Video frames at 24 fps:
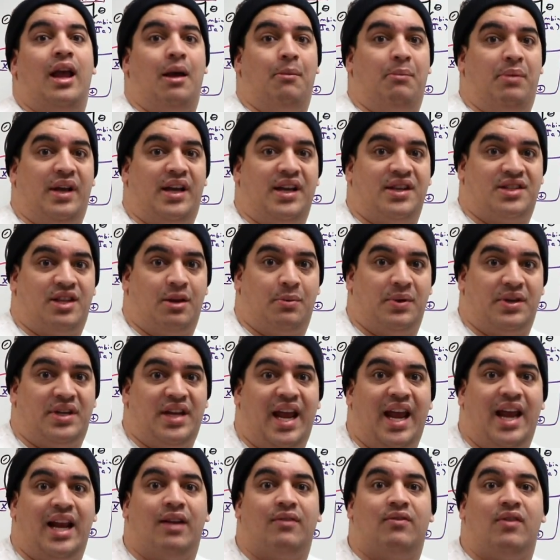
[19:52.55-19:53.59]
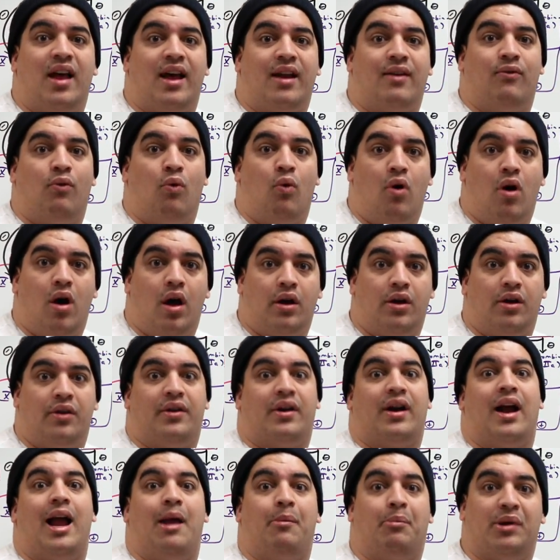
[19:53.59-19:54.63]
And because they retain a lot of water,
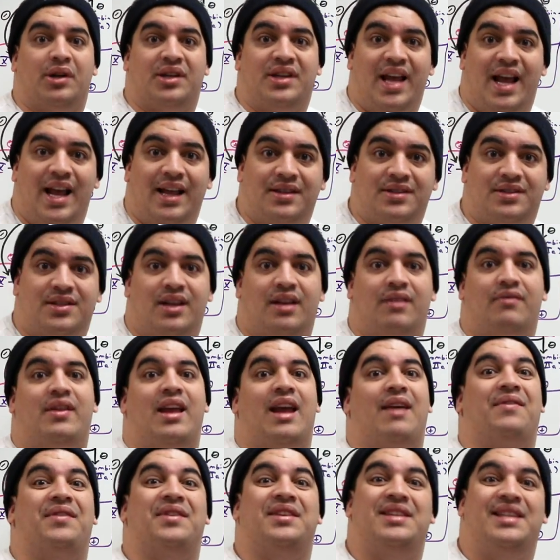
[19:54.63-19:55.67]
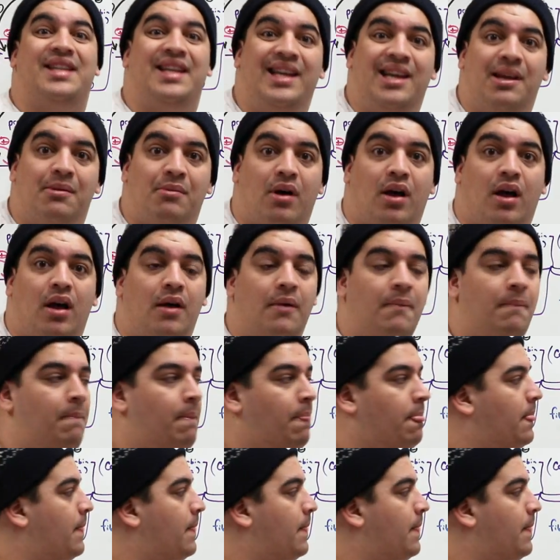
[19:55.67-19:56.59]
they're hypertensive, they have edema.